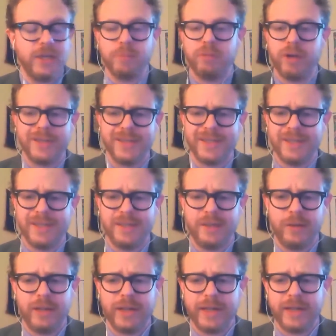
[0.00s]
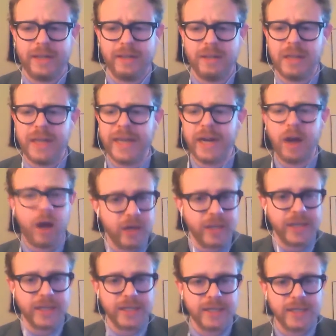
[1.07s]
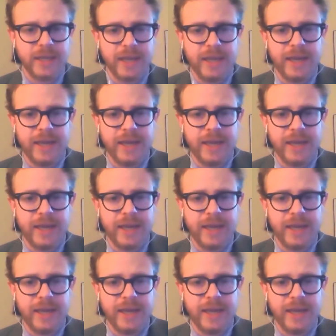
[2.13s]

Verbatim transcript: process in something like late August,